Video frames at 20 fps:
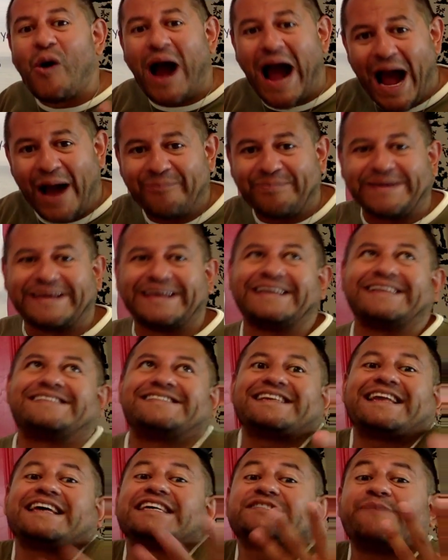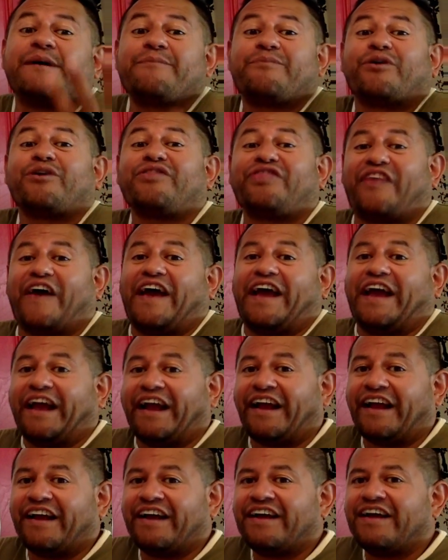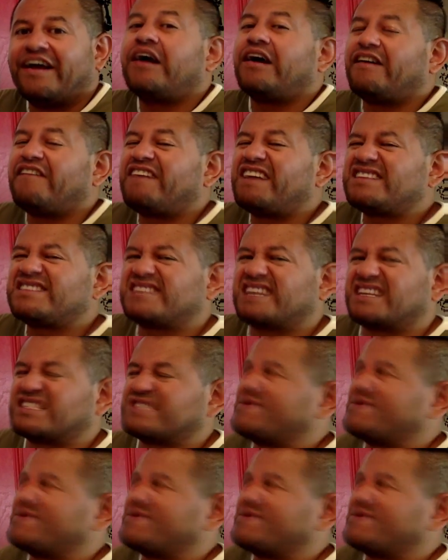happy. Today is my birthday. That sounds